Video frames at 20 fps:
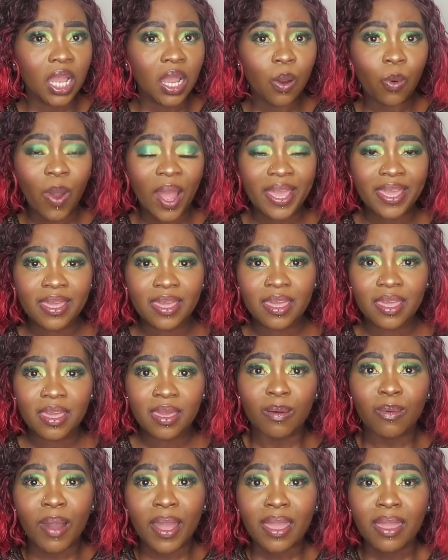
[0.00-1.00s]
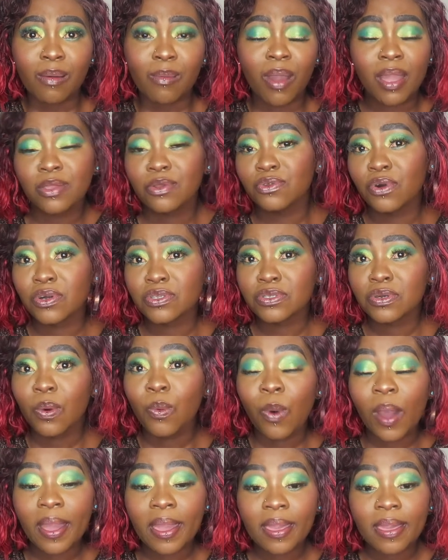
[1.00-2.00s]
why? Why you not?
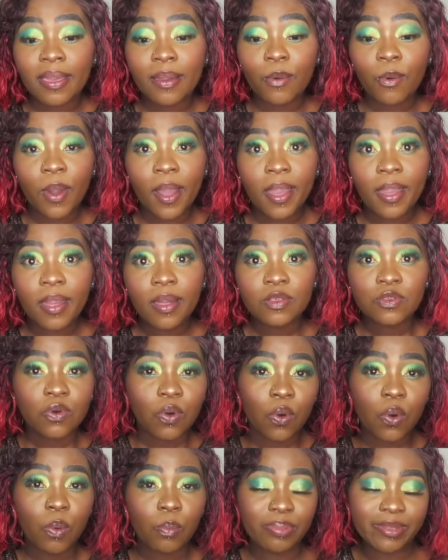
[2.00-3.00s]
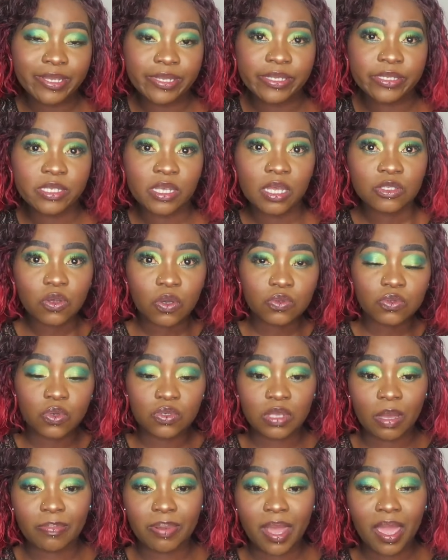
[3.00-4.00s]
Why? So please talk to your
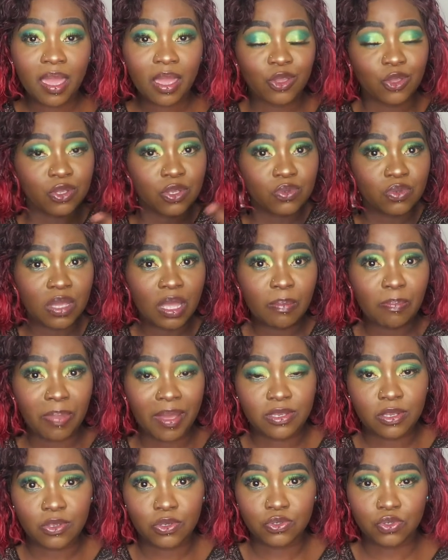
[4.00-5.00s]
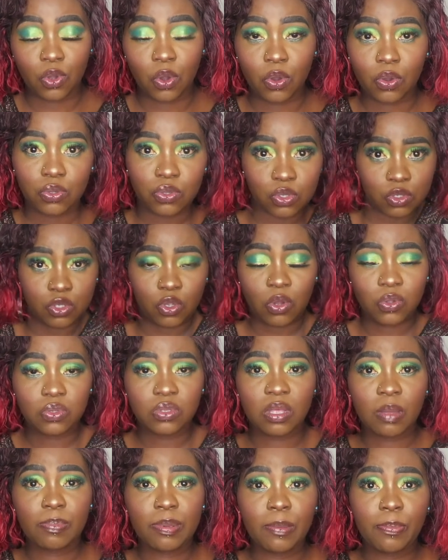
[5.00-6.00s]
supplier. You need to get better stock. You talk to
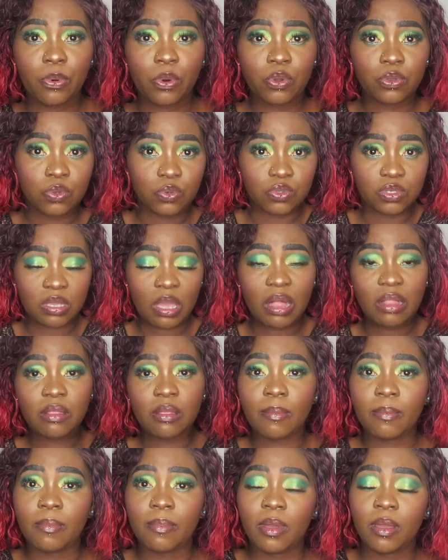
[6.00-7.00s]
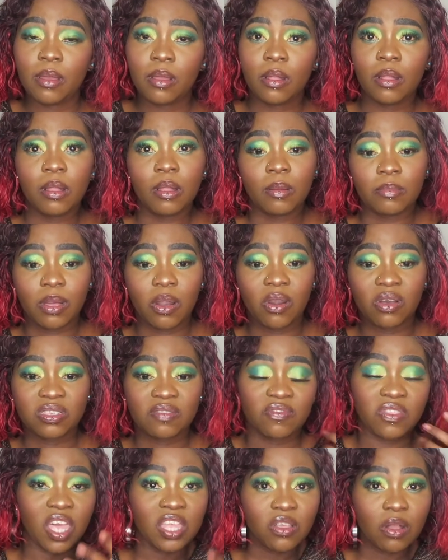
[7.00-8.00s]
the people. You tell them. Because
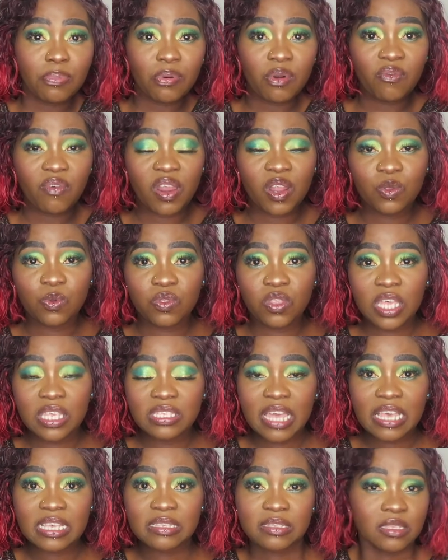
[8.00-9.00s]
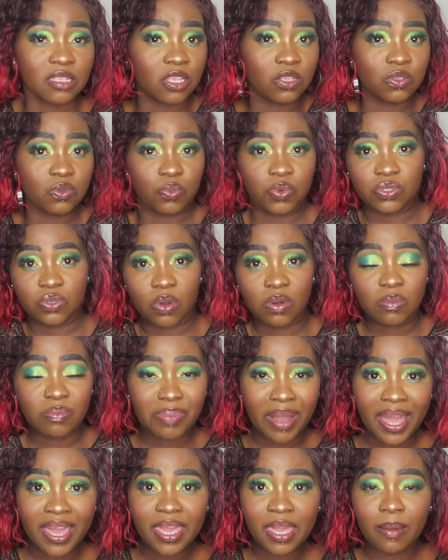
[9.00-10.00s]
if they don't provide us with that nice thing, we don't
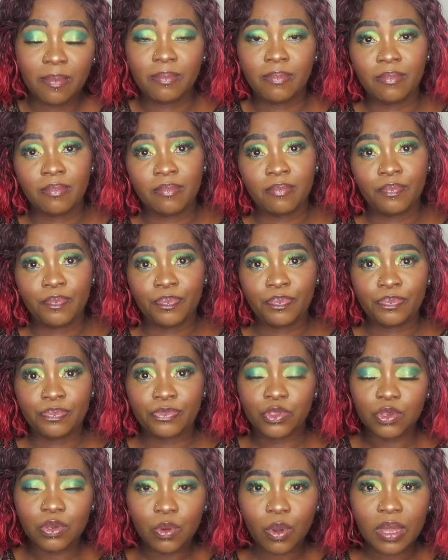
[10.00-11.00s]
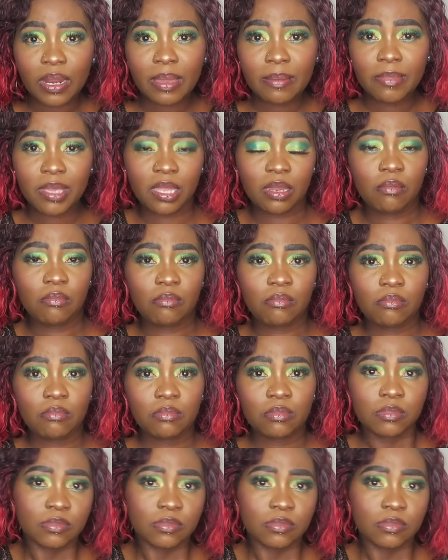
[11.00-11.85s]
buy them. You know what I mean?